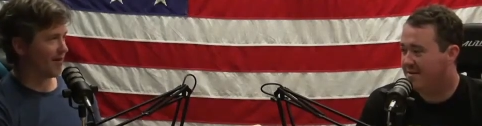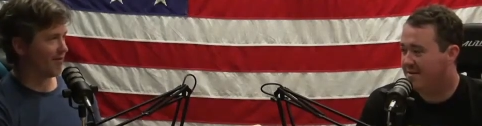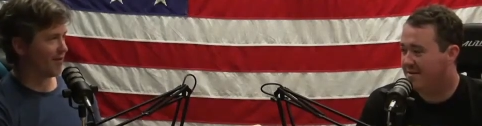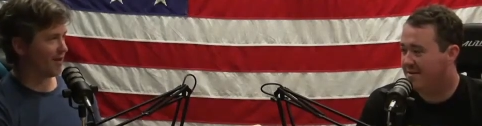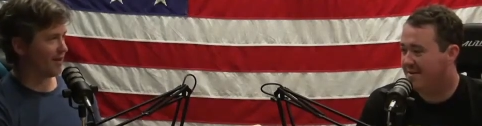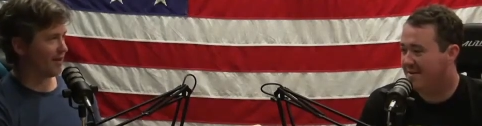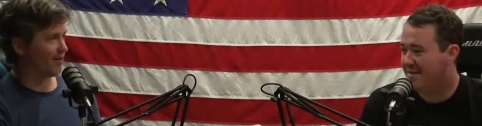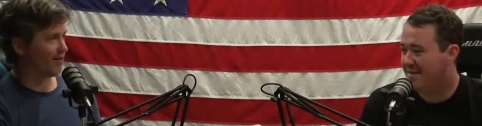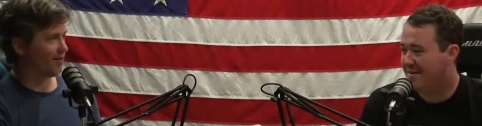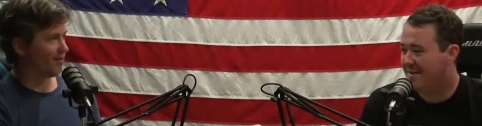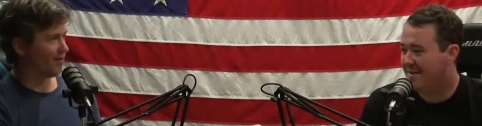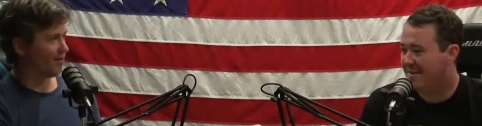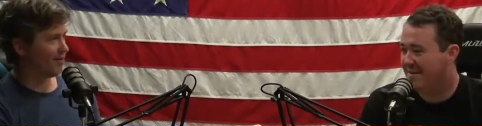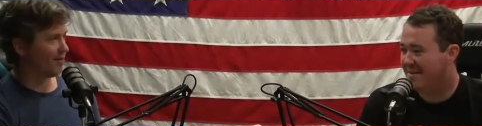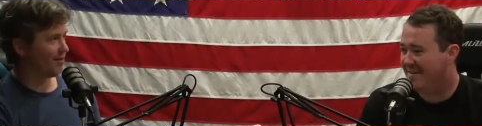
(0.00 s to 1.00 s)
Speaker 1: right now
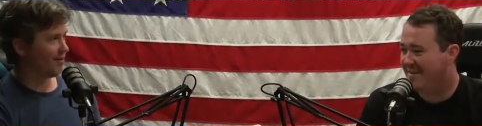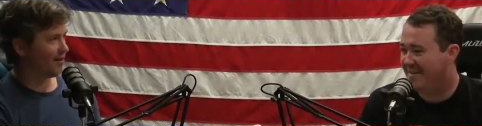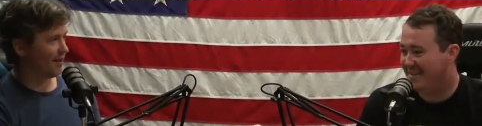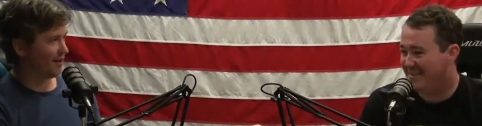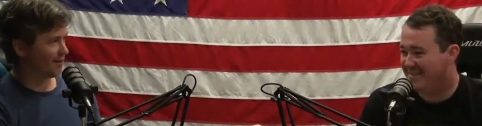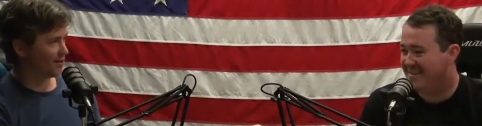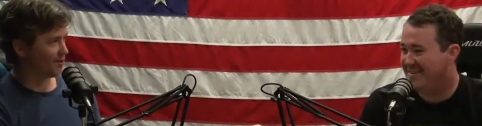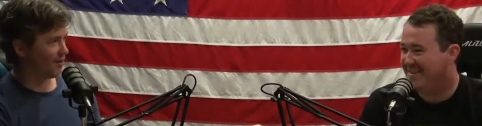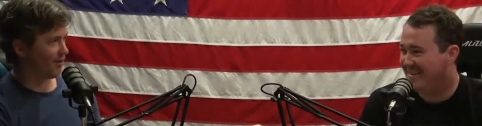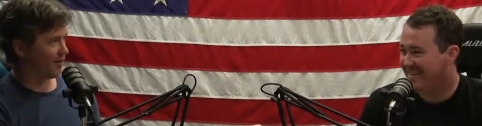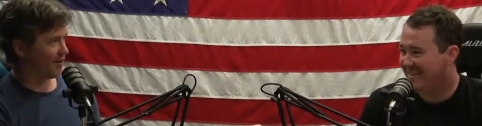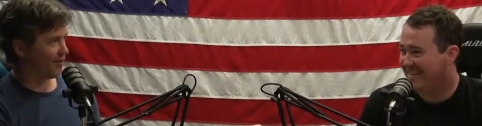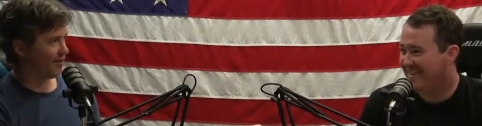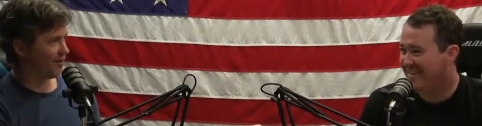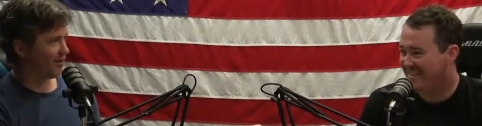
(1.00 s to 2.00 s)
in Australia.
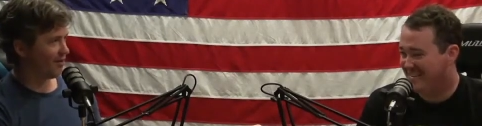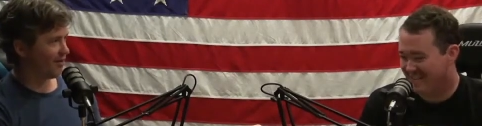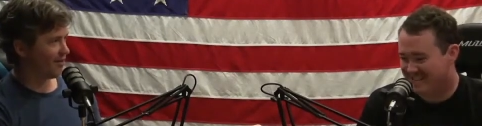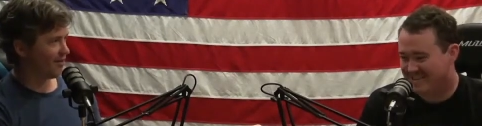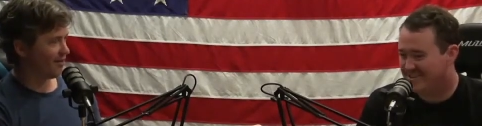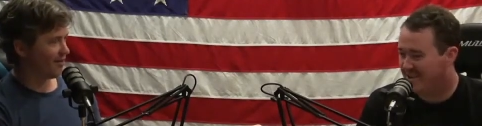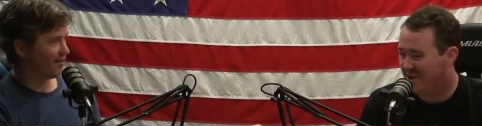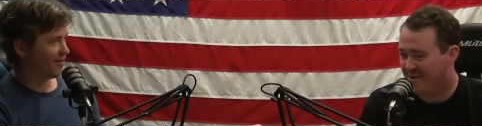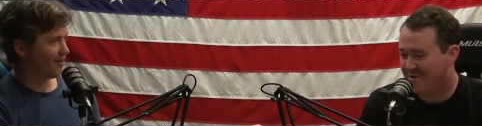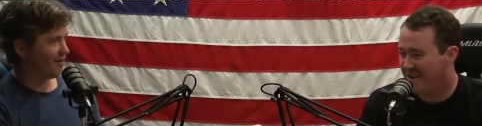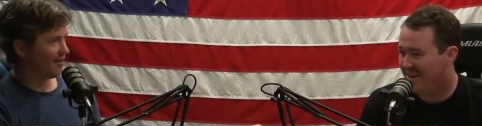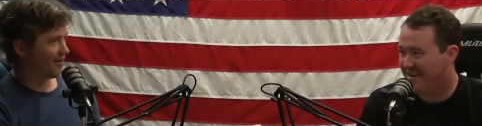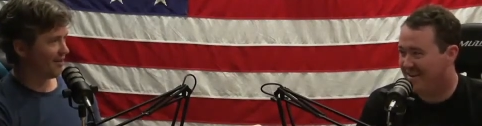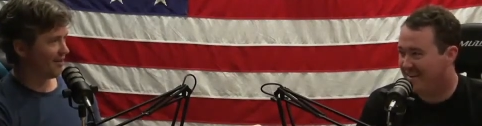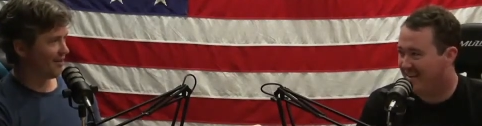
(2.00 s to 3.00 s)
Speaker 2: It's so in